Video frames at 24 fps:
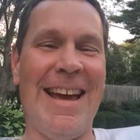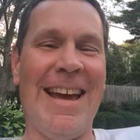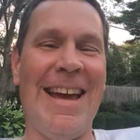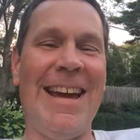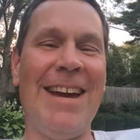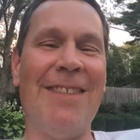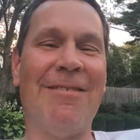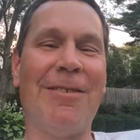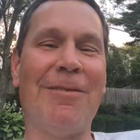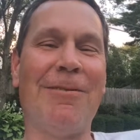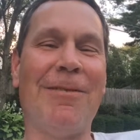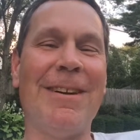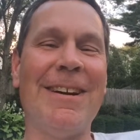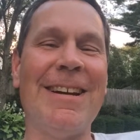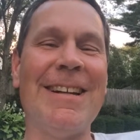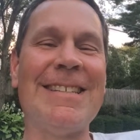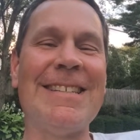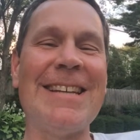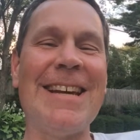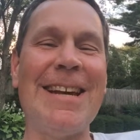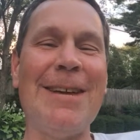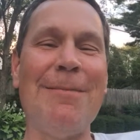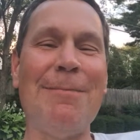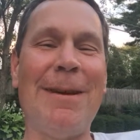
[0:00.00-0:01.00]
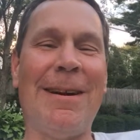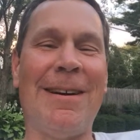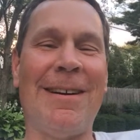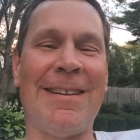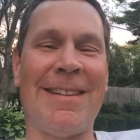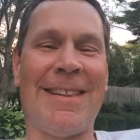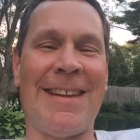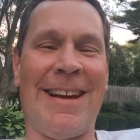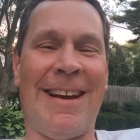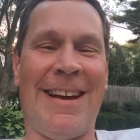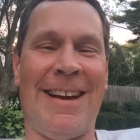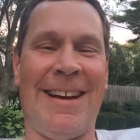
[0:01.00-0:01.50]
Hey everyone, it's Eddie
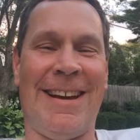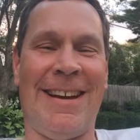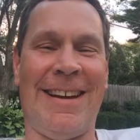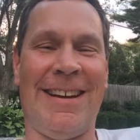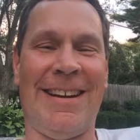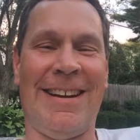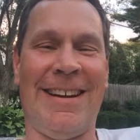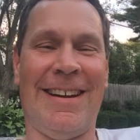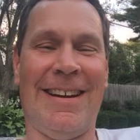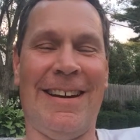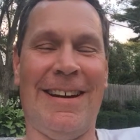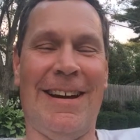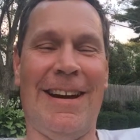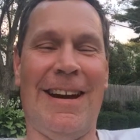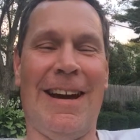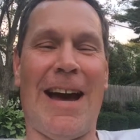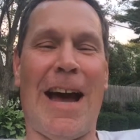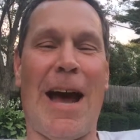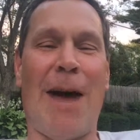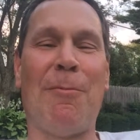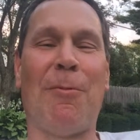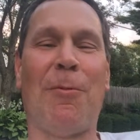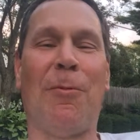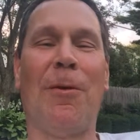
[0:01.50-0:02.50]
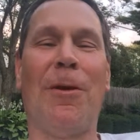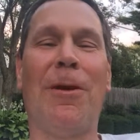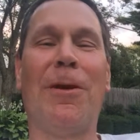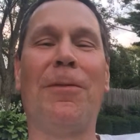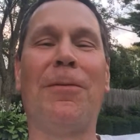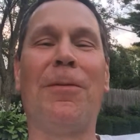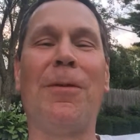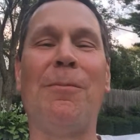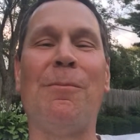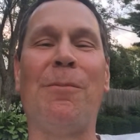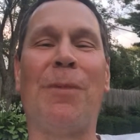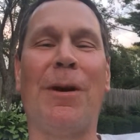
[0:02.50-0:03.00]
Marathon. I'm a runner
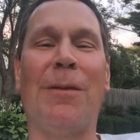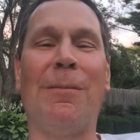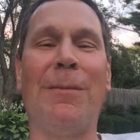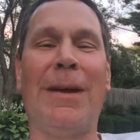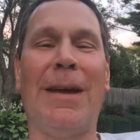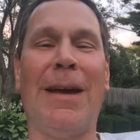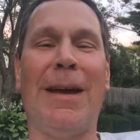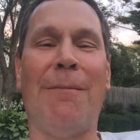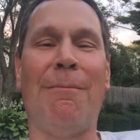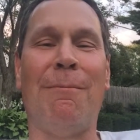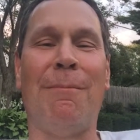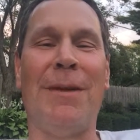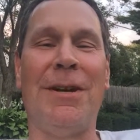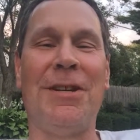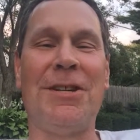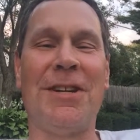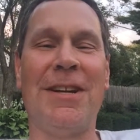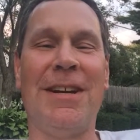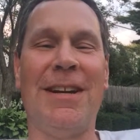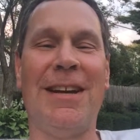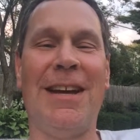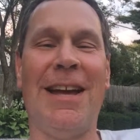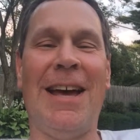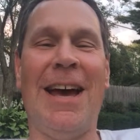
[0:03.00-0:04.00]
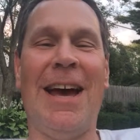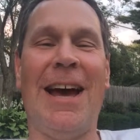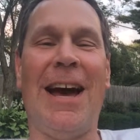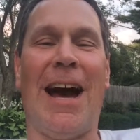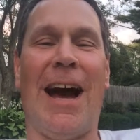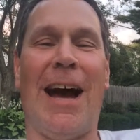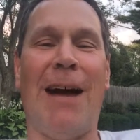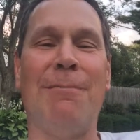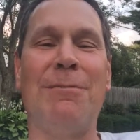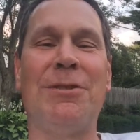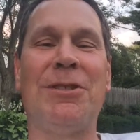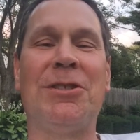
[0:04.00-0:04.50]
from Birmingham, Michigan.
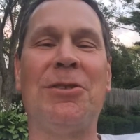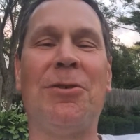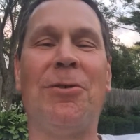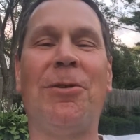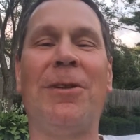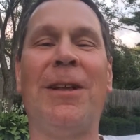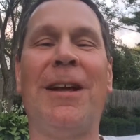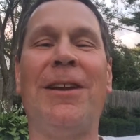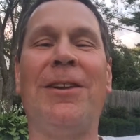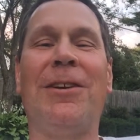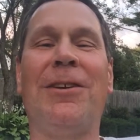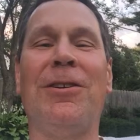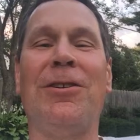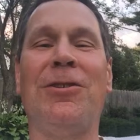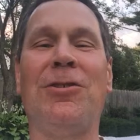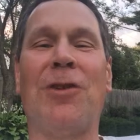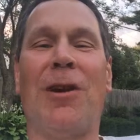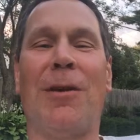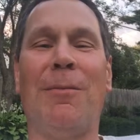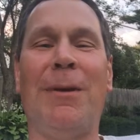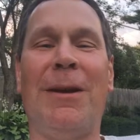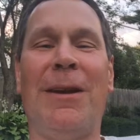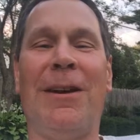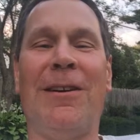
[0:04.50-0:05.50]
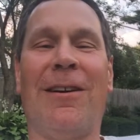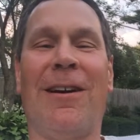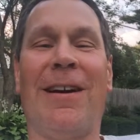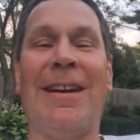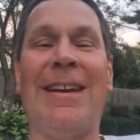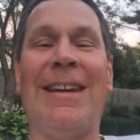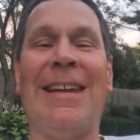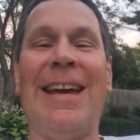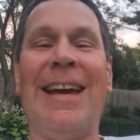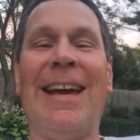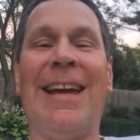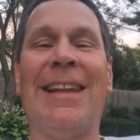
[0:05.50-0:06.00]
I'm so glad you could join me here
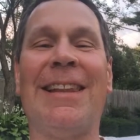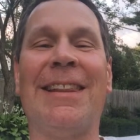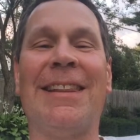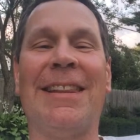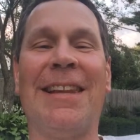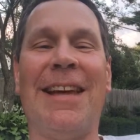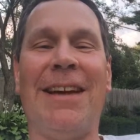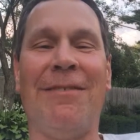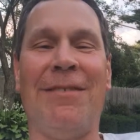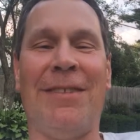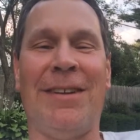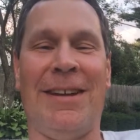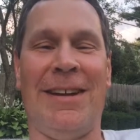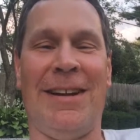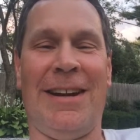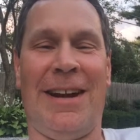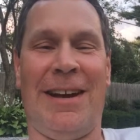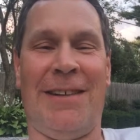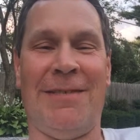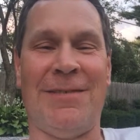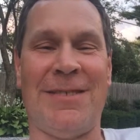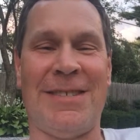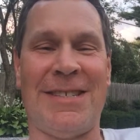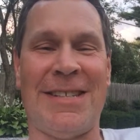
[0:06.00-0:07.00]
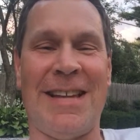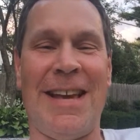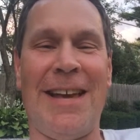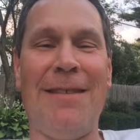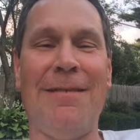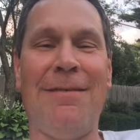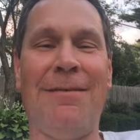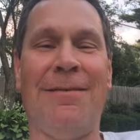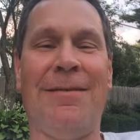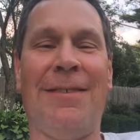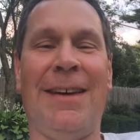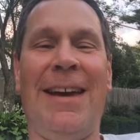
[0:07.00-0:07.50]
on day 11 of
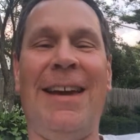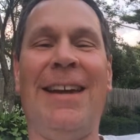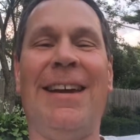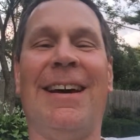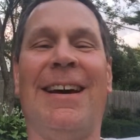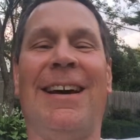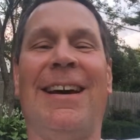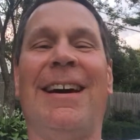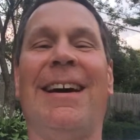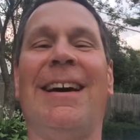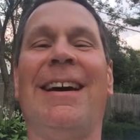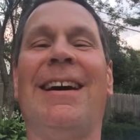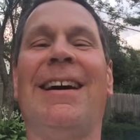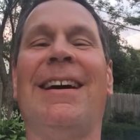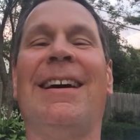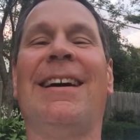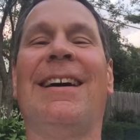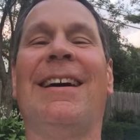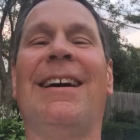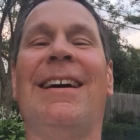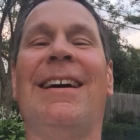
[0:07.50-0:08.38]
ZENVEDA.